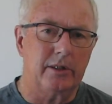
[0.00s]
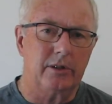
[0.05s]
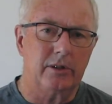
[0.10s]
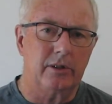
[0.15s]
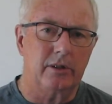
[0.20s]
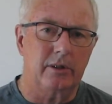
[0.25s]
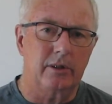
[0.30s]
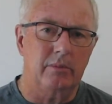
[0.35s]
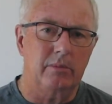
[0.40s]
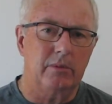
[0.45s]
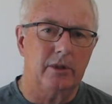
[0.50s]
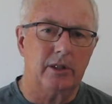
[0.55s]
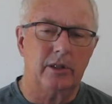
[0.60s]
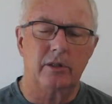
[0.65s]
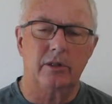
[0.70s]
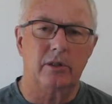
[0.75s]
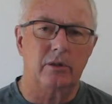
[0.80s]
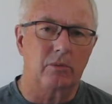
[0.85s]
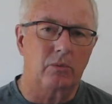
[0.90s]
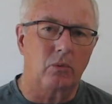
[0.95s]
to the mix
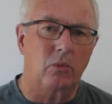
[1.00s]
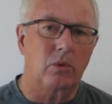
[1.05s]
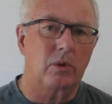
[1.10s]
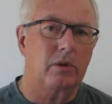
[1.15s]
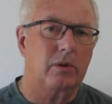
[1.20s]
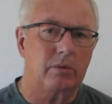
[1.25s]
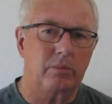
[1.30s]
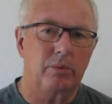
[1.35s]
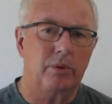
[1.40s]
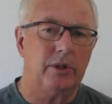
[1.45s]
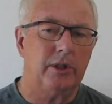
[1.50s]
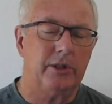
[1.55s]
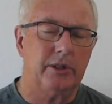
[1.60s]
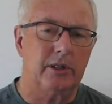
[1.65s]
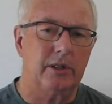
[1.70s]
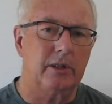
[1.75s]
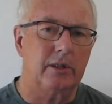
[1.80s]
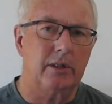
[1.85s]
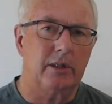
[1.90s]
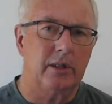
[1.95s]
that weren't
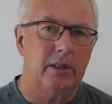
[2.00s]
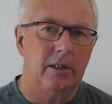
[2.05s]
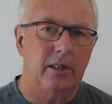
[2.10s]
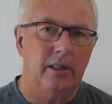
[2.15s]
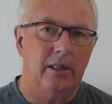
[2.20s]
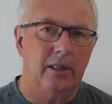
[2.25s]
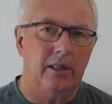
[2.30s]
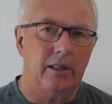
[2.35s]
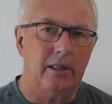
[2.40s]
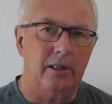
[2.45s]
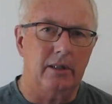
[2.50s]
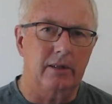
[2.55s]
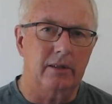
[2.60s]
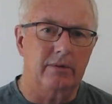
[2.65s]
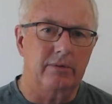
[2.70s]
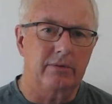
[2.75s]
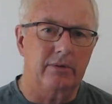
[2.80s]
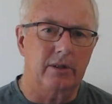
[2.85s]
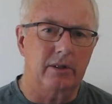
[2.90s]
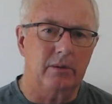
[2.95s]
present in the
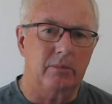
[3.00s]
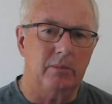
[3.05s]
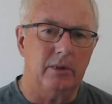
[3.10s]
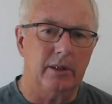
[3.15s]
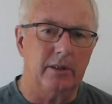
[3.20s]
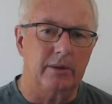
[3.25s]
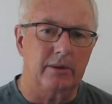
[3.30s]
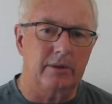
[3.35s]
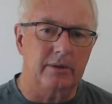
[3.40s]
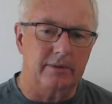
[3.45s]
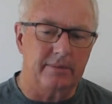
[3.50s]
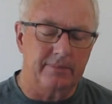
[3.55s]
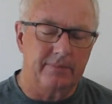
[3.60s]
fundamental.